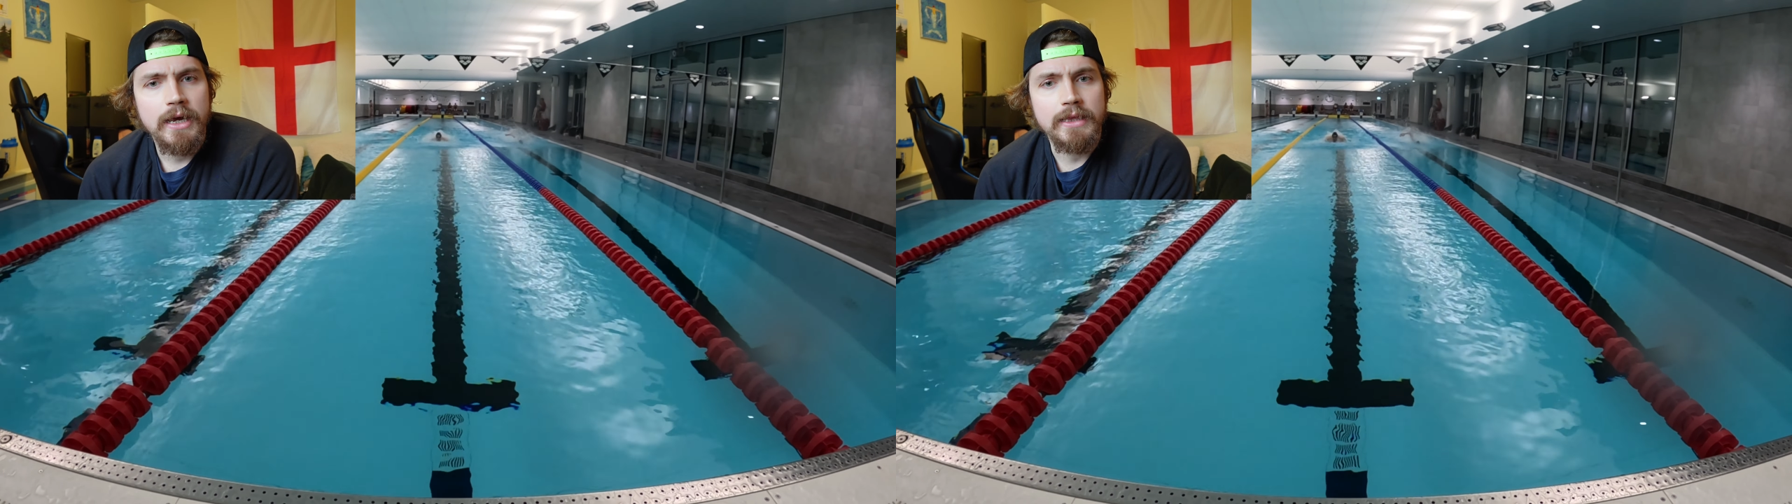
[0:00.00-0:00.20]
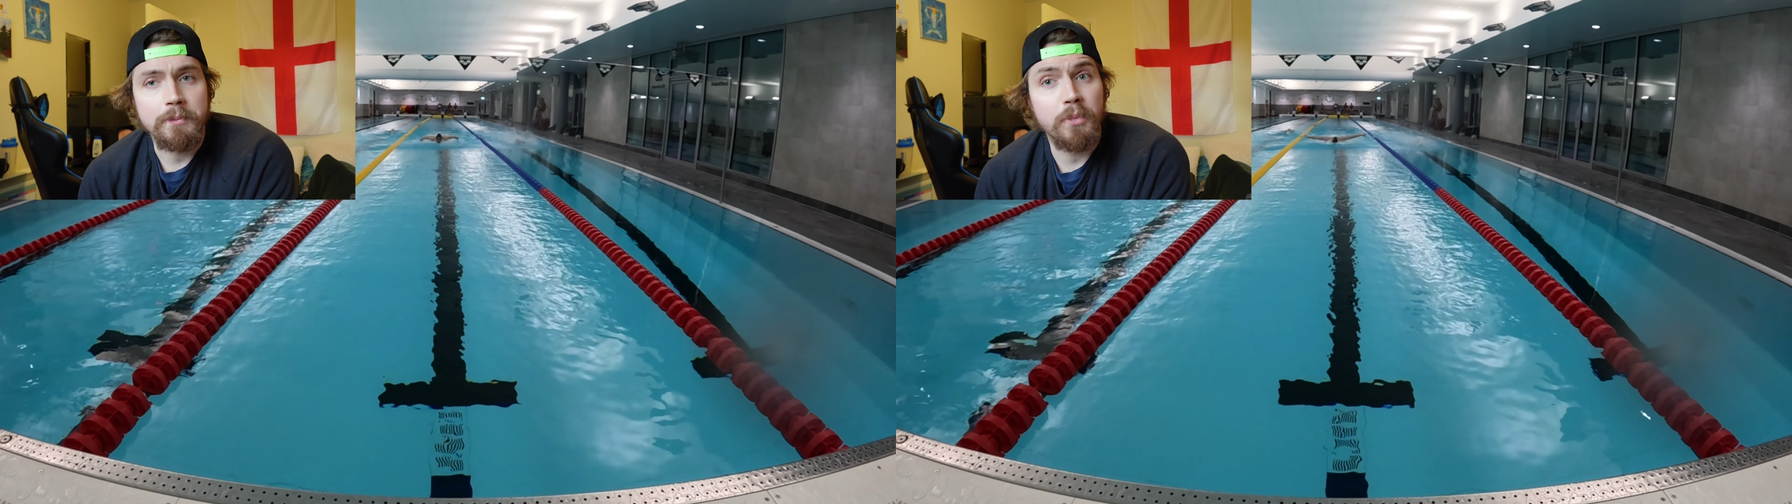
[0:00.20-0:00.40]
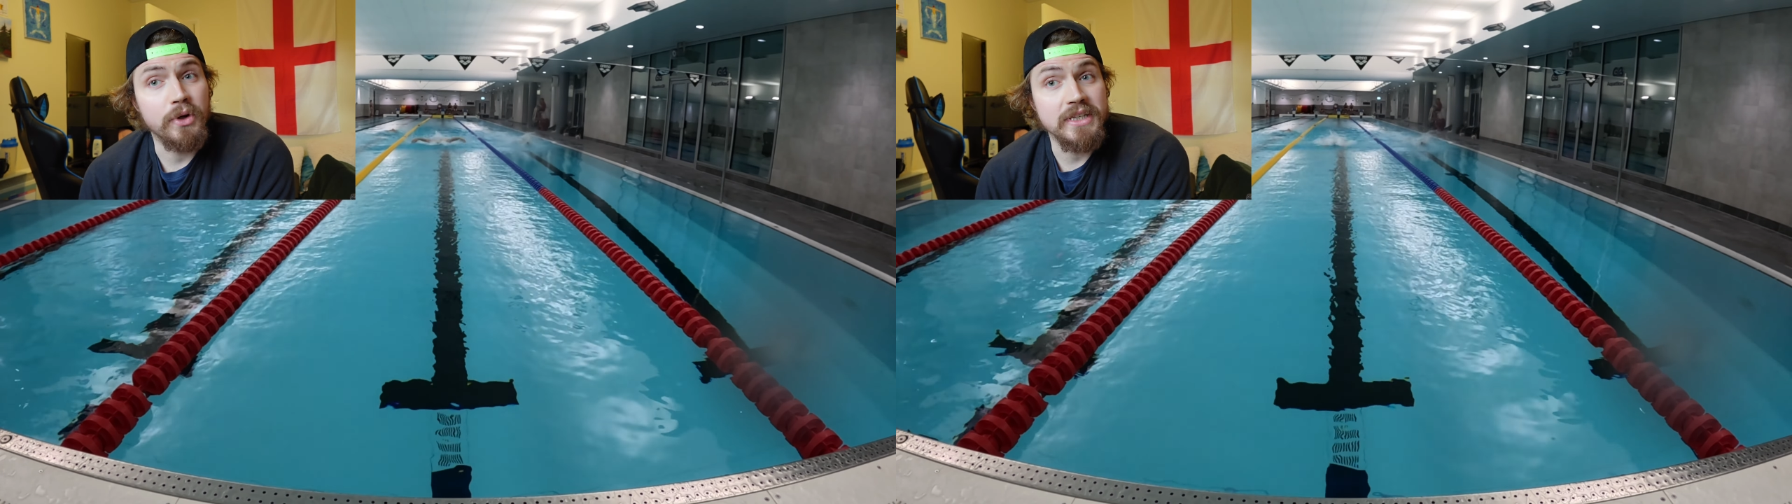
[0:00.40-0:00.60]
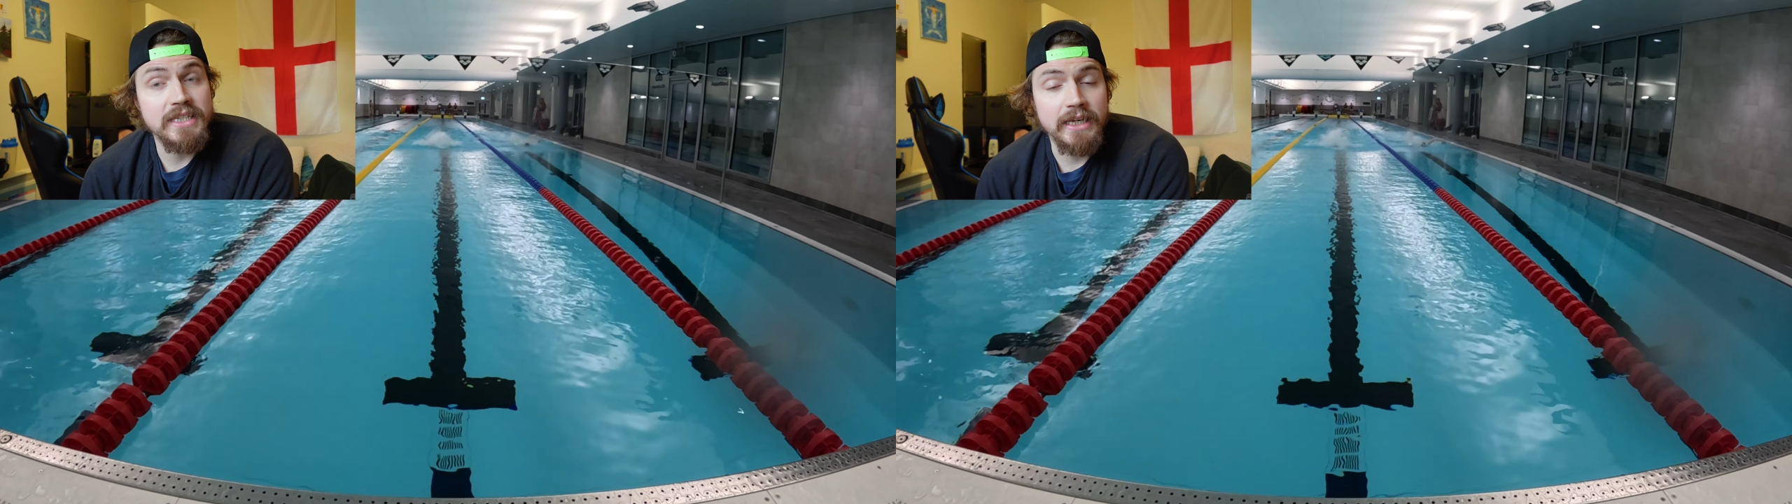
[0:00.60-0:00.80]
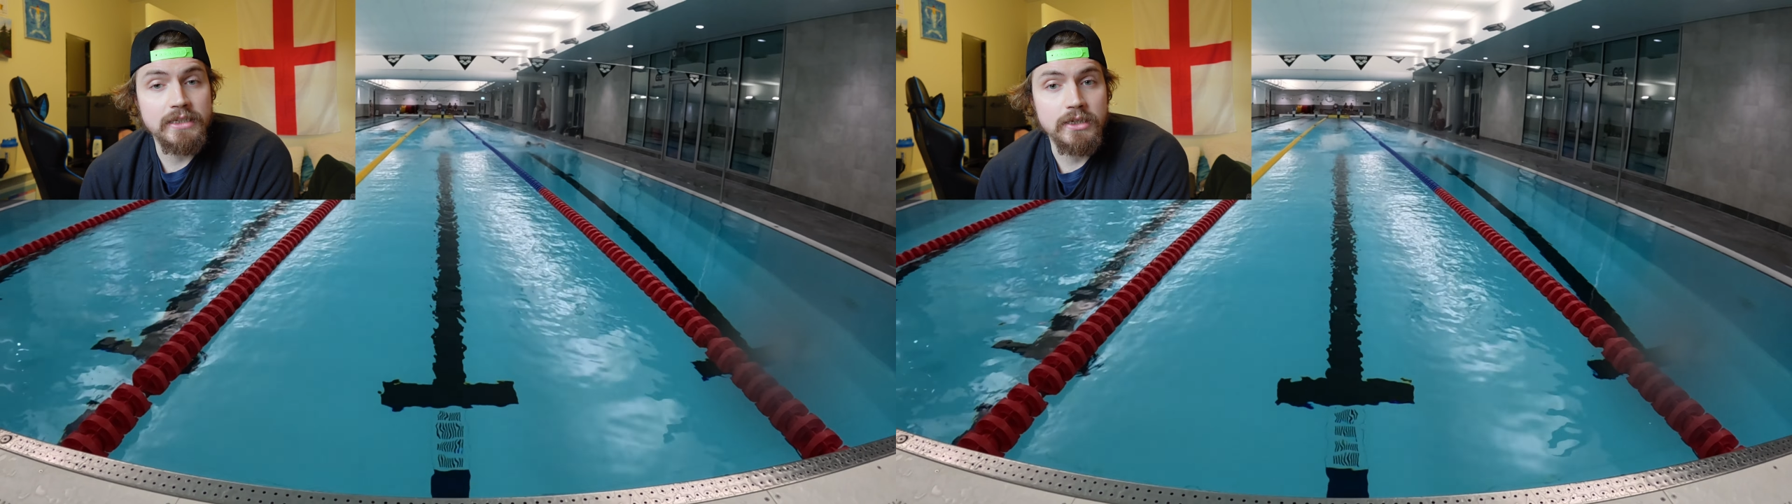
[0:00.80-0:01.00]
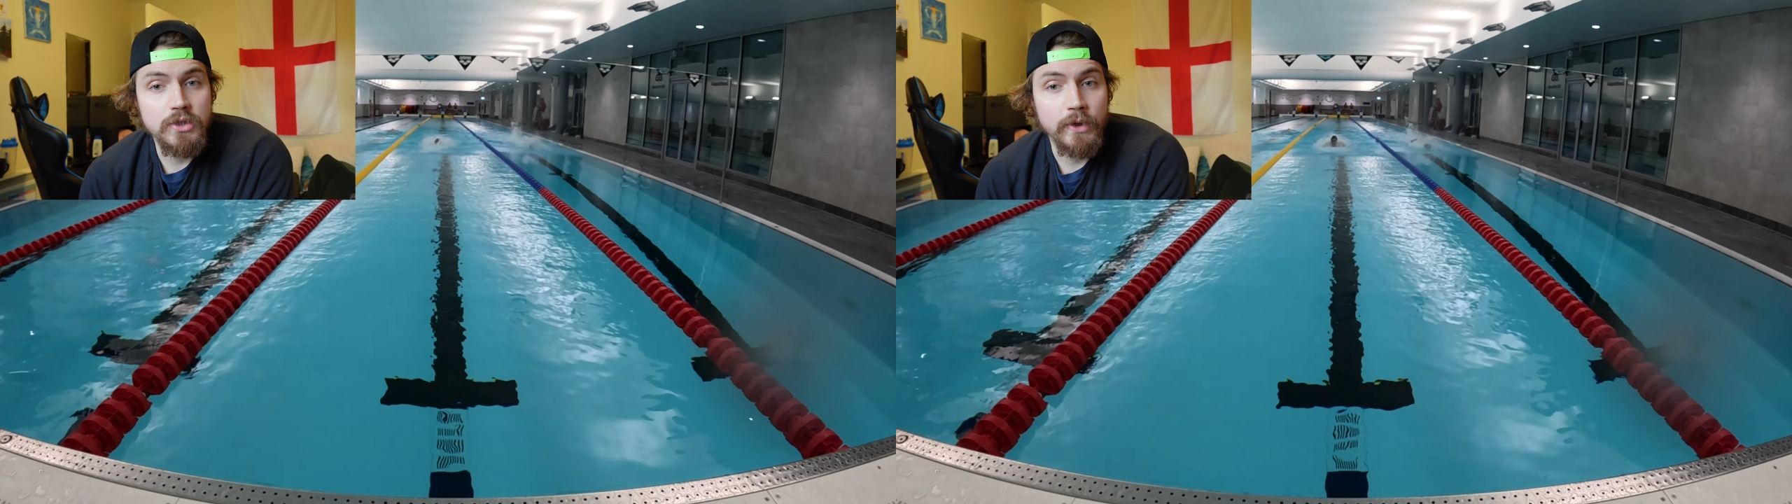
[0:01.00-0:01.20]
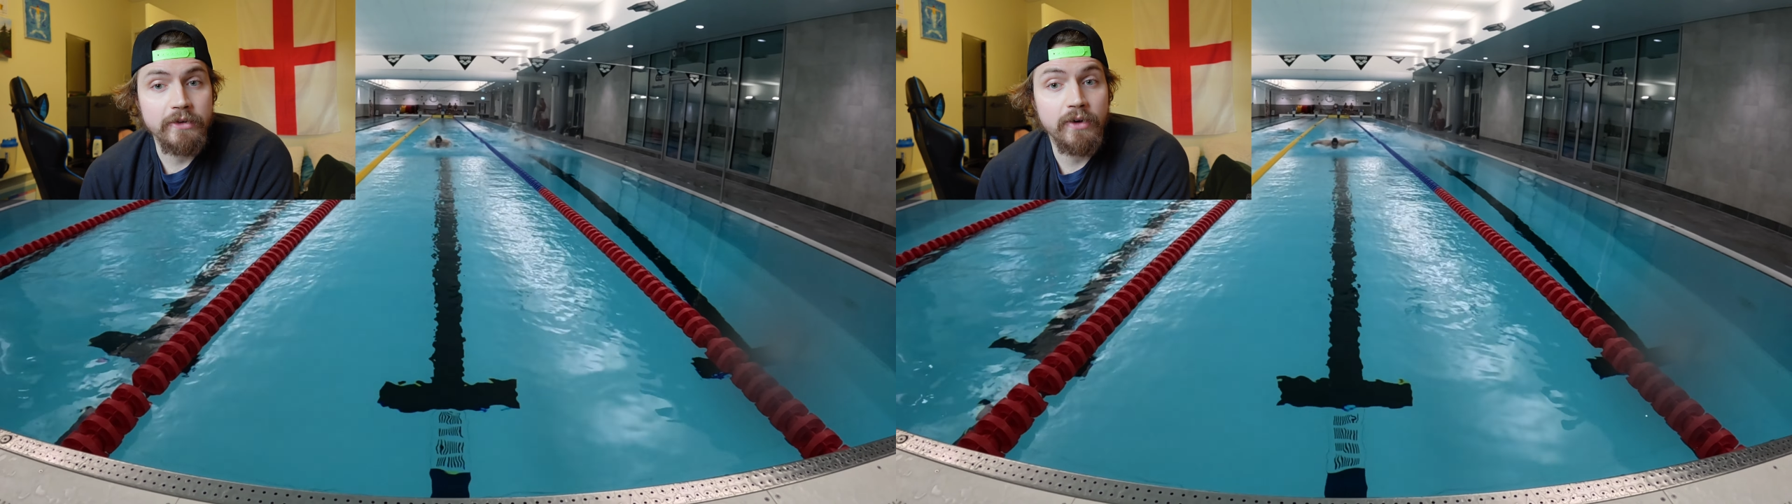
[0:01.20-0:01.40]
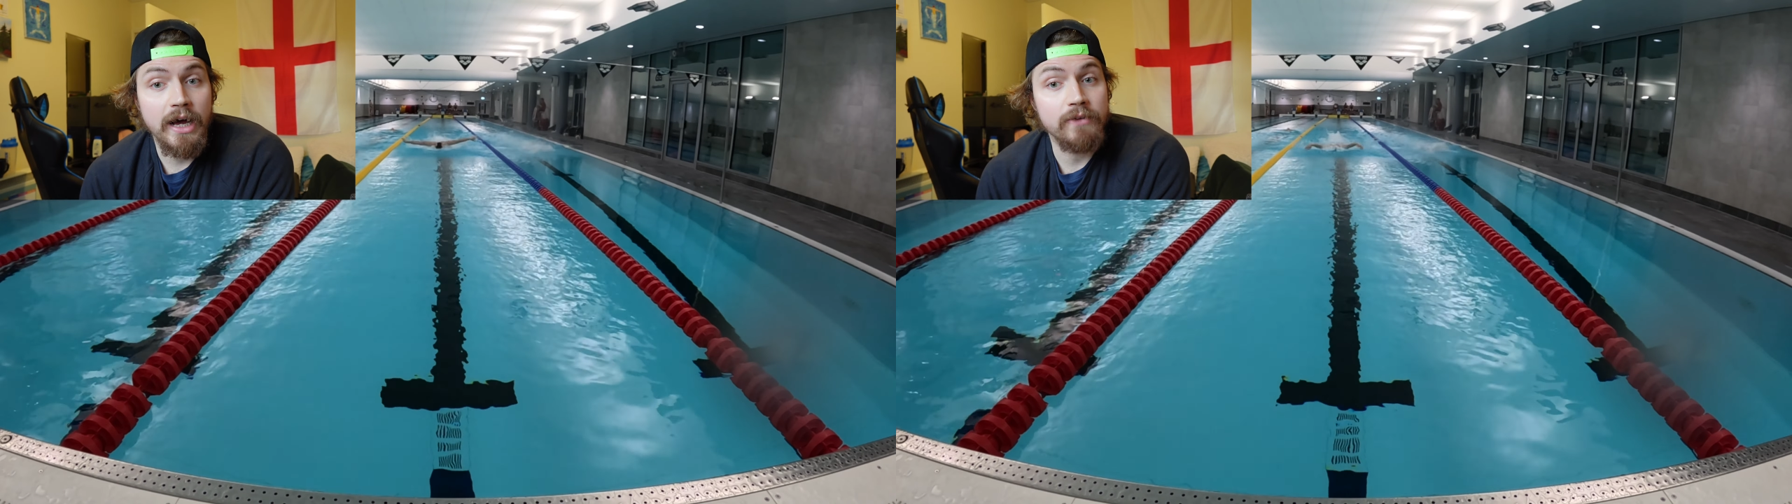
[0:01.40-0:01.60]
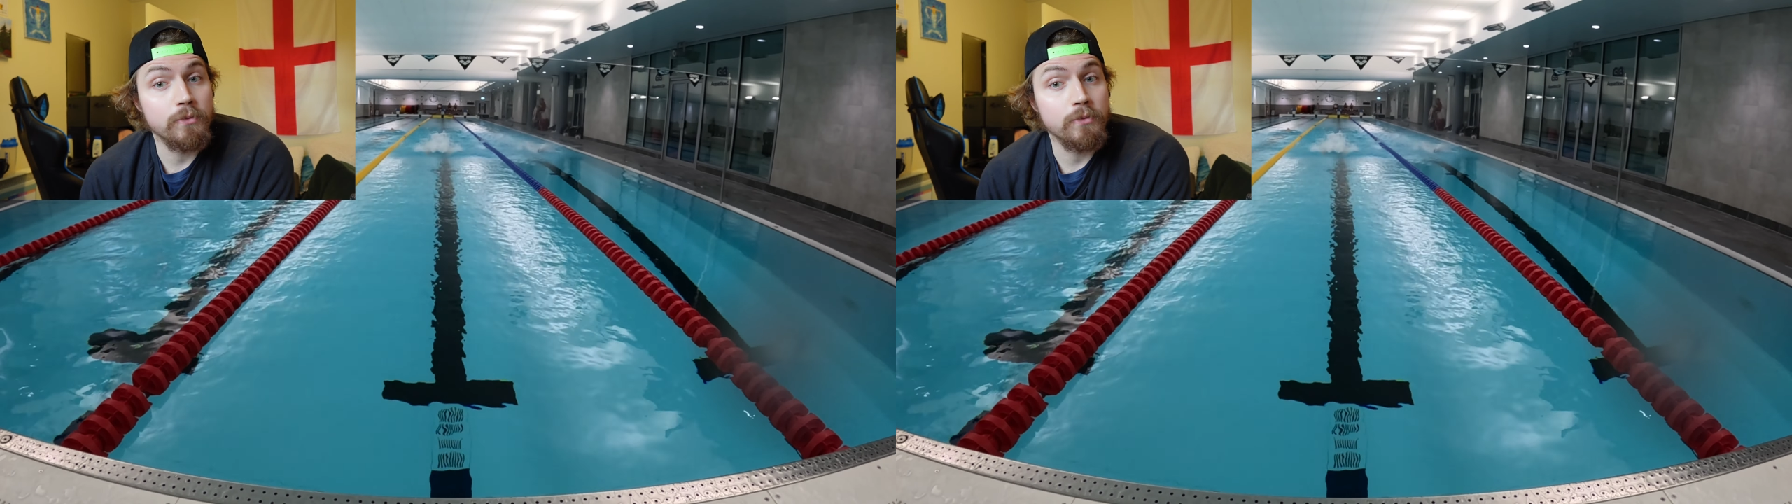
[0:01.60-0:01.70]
and then 0.6 at 25